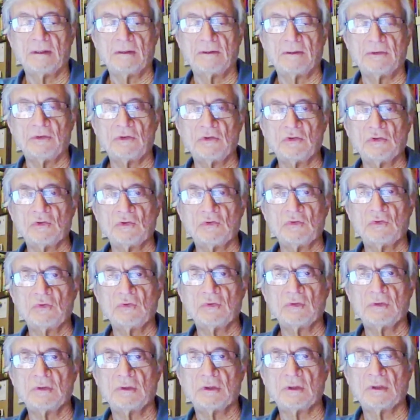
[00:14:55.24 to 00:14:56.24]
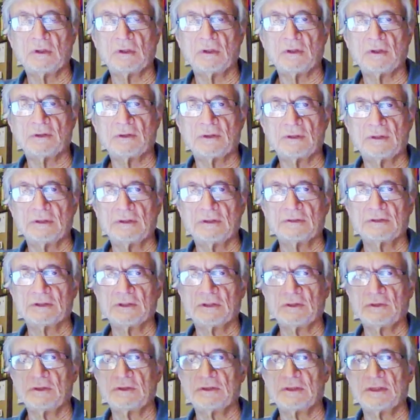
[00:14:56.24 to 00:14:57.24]
You are. So
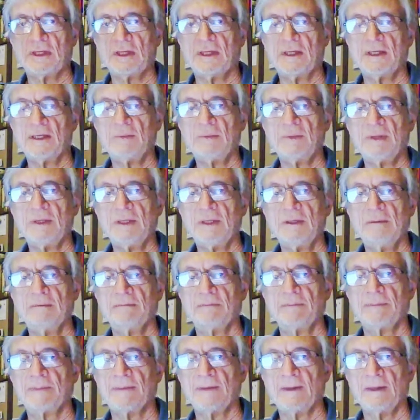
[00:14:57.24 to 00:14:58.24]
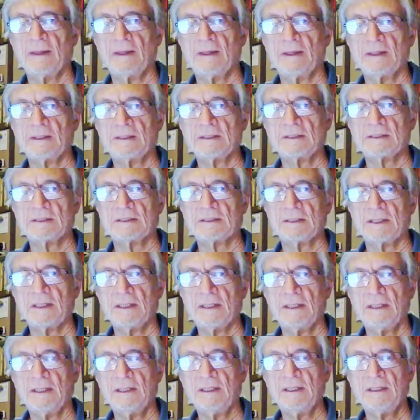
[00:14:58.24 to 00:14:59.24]
it's Amy, ace,
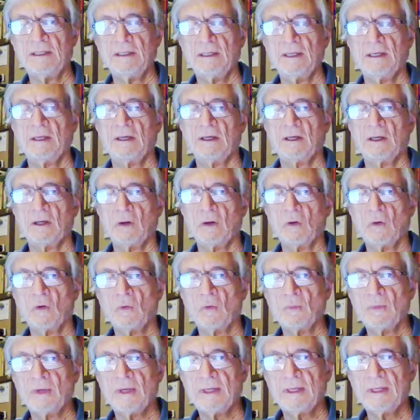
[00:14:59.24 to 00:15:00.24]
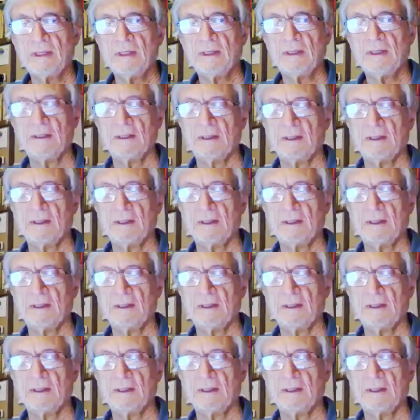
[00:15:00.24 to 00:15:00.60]
a, omen,